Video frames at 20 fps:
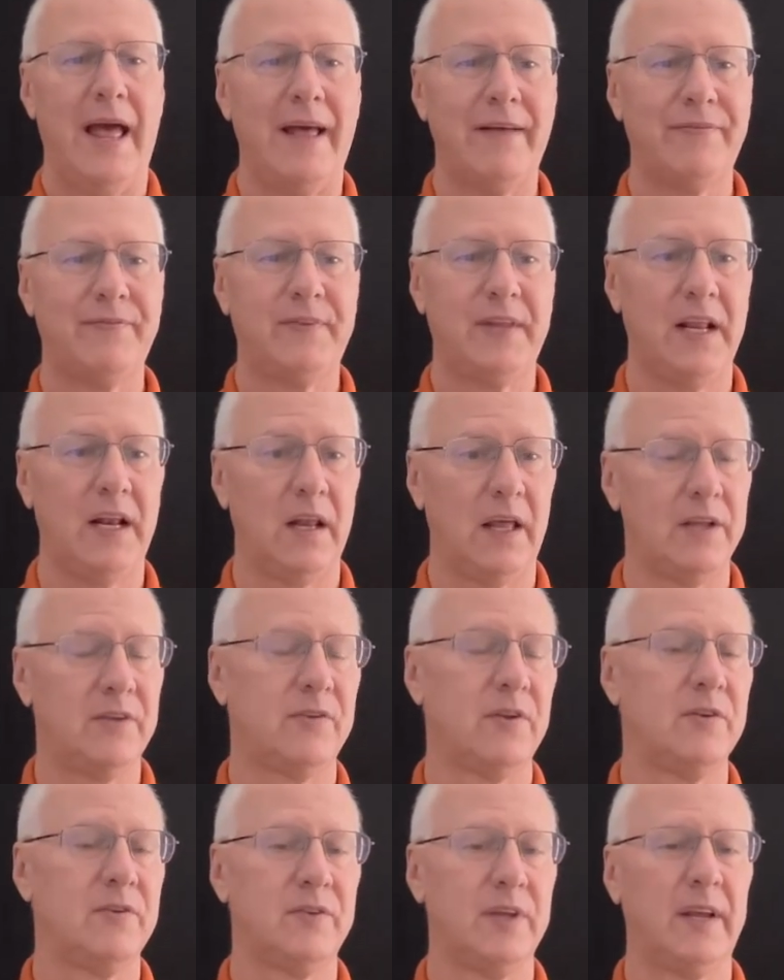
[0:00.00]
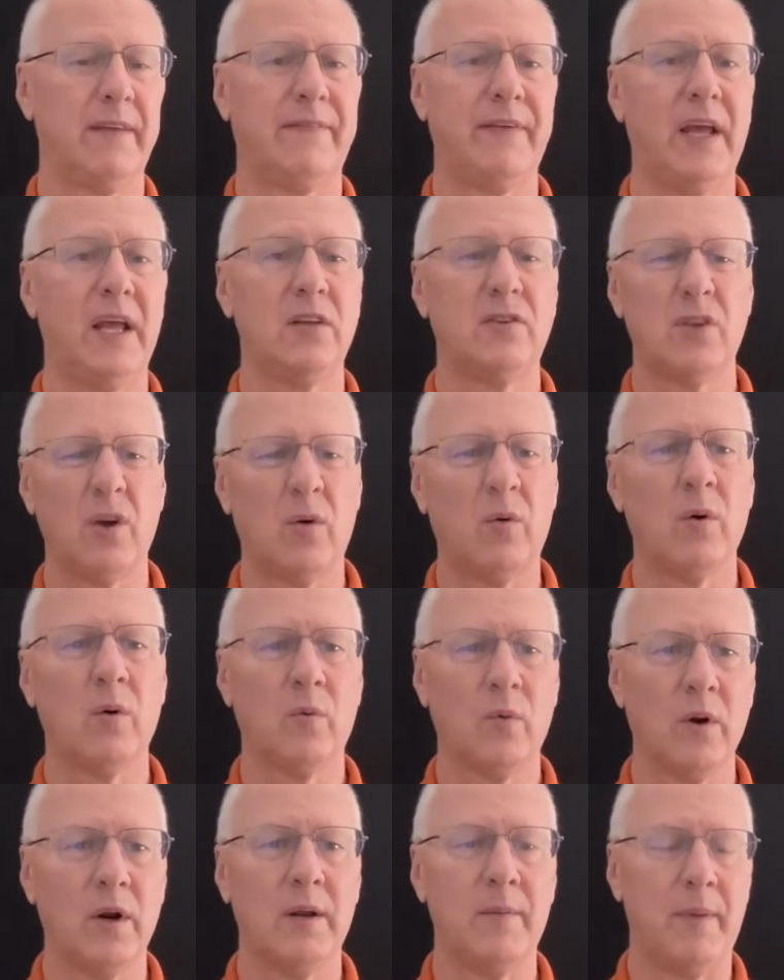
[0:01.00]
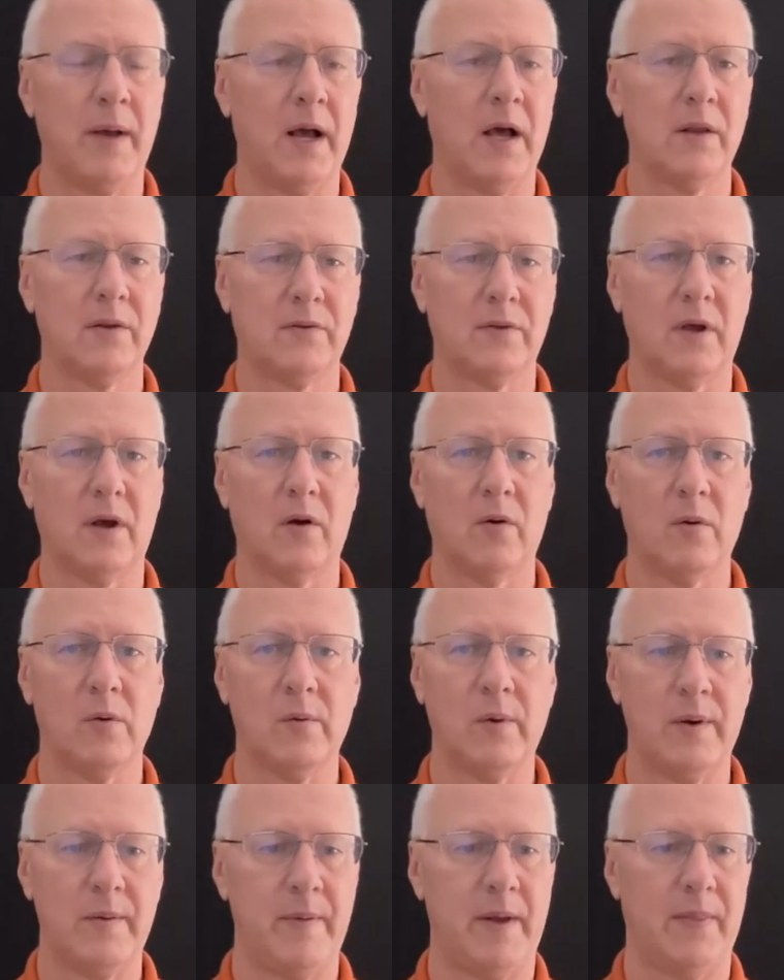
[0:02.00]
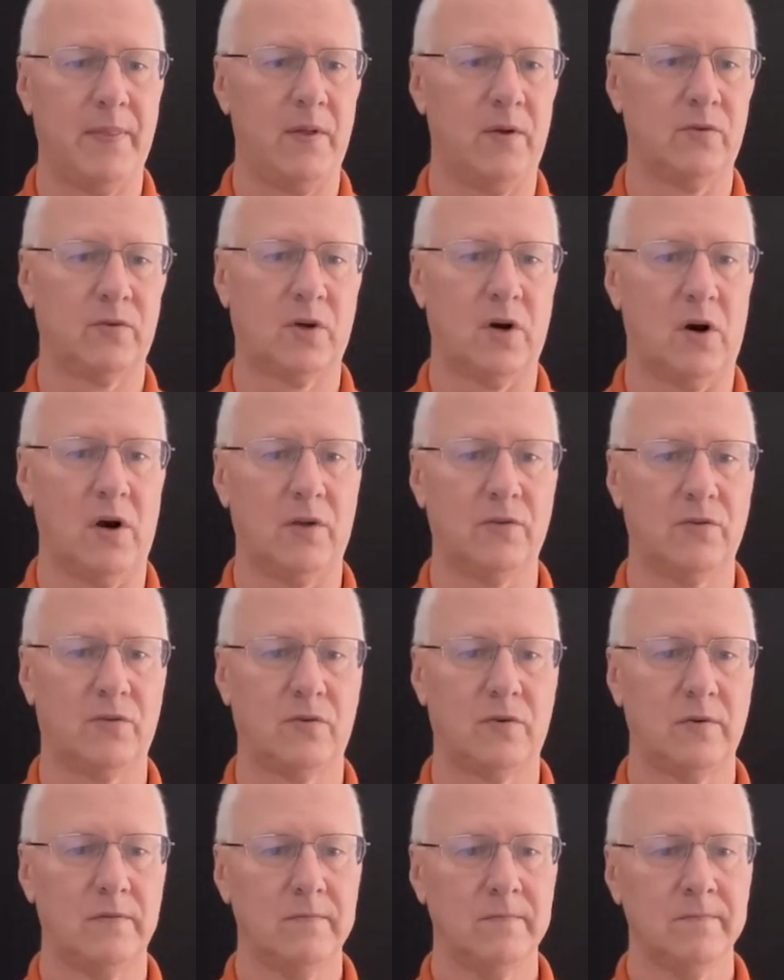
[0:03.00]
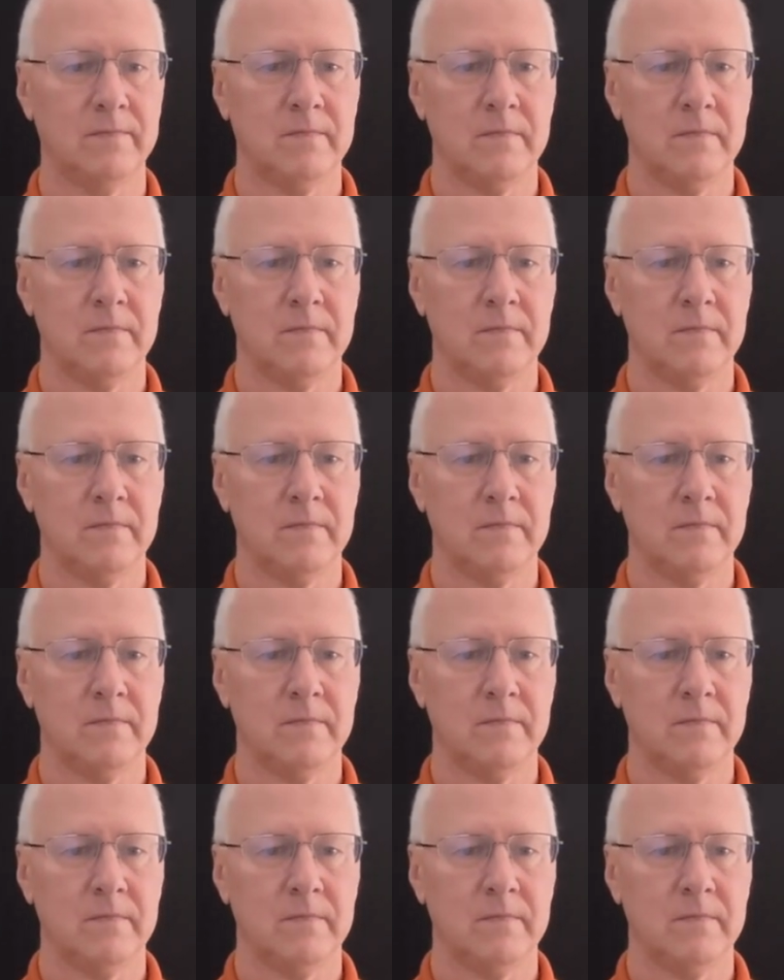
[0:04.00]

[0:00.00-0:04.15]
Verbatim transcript: hefty licensing fee, so we're worried about uh, we're worried about those costs.